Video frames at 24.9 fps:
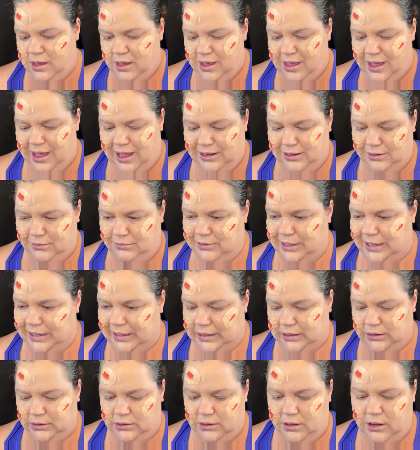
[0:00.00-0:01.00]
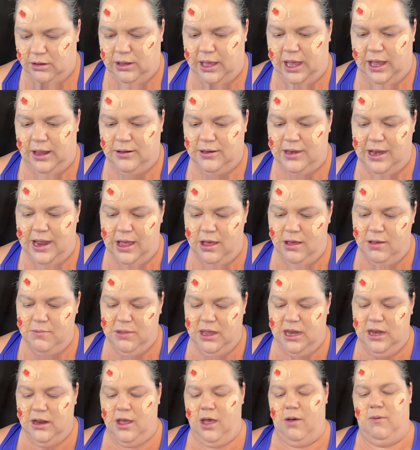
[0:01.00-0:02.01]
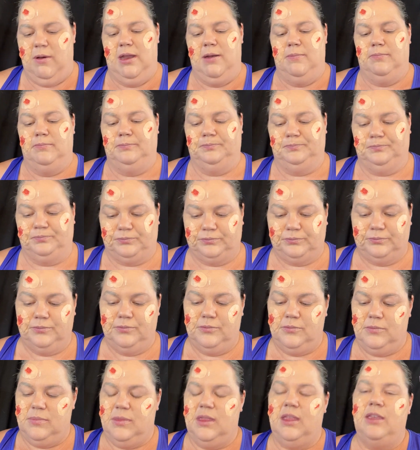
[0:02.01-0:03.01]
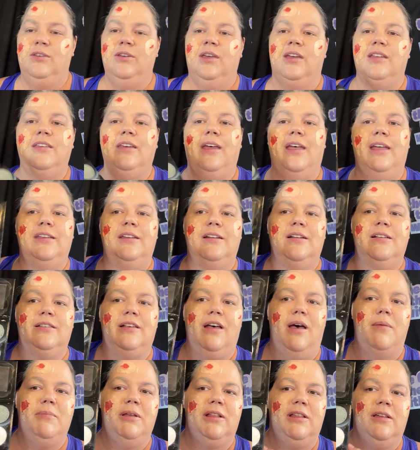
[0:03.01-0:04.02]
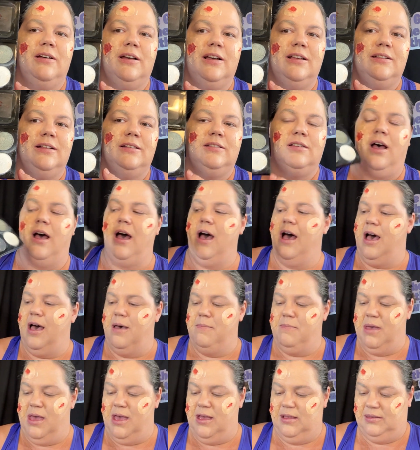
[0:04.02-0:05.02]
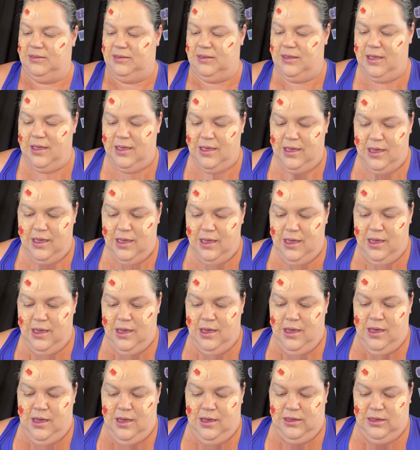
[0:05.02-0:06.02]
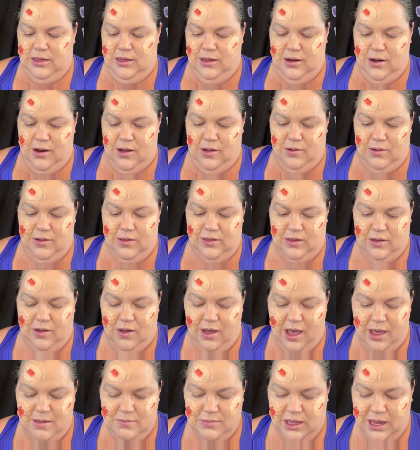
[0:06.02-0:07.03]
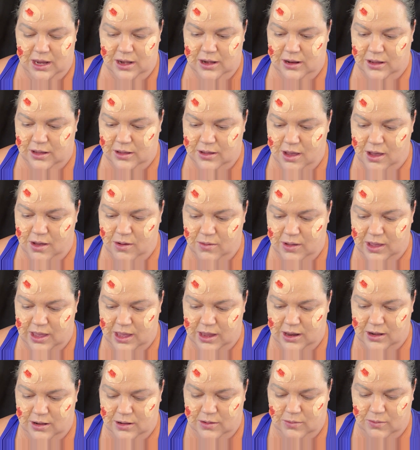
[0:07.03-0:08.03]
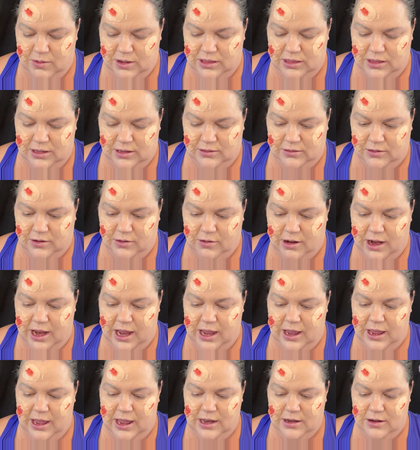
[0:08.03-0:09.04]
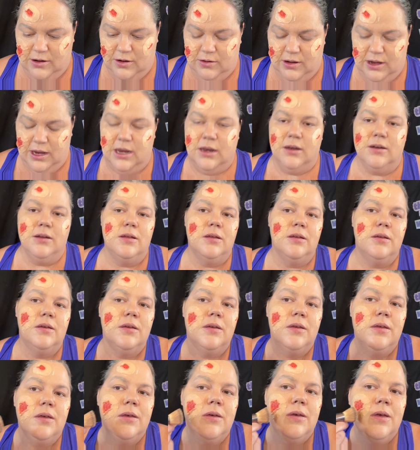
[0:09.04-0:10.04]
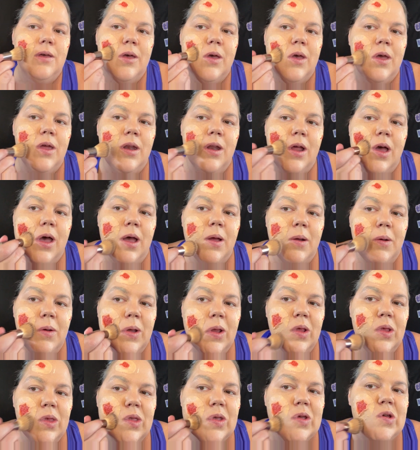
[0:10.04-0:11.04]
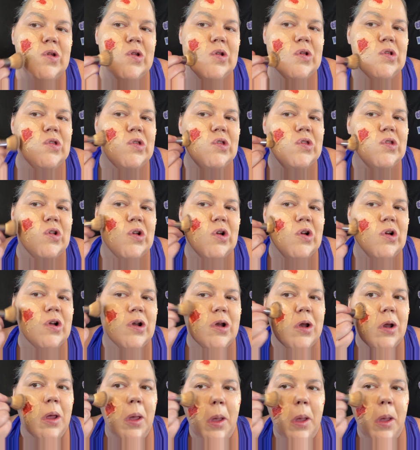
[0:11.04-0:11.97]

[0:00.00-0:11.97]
I don't like it. Okay, now I'm gonna go in. You can tell I did a zombie look because it's a hot mess, you know. So I'm gonna go in with this gray and green, and I'm just gonna start